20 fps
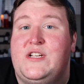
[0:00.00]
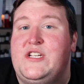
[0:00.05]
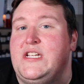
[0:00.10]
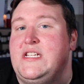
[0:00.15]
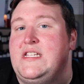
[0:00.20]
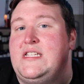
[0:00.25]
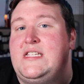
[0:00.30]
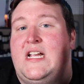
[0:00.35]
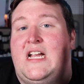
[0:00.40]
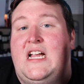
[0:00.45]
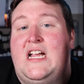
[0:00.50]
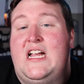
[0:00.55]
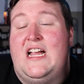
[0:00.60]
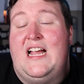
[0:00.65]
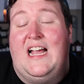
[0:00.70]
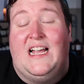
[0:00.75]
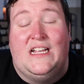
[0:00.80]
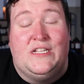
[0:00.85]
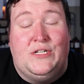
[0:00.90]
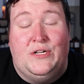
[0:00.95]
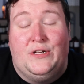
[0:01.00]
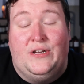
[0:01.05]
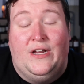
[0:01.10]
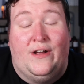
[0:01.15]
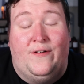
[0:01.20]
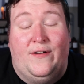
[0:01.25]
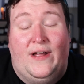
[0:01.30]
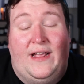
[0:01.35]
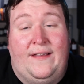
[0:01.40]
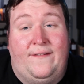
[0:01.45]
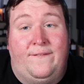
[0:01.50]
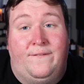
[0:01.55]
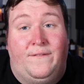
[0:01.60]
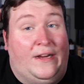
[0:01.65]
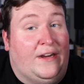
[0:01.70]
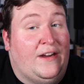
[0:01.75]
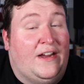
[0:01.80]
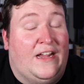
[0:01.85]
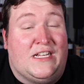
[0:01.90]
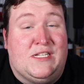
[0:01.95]
which is, as you know, a
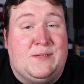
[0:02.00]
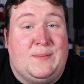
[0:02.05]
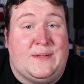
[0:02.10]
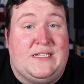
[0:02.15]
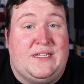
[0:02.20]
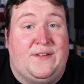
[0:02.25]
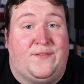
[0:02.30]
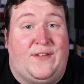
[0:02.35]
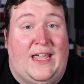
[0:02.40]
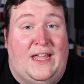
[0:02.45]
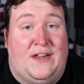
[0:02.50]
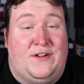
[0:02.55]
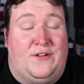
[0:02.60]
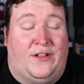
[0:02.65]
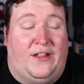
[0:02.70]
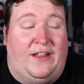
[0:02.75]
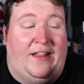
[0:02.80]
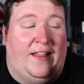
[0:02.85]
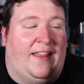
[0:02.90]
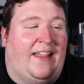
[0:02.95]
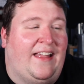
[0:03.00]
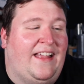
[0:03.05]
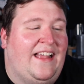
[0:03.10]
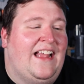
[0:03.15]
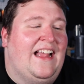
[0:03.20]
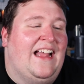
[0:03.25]
very expensive candle.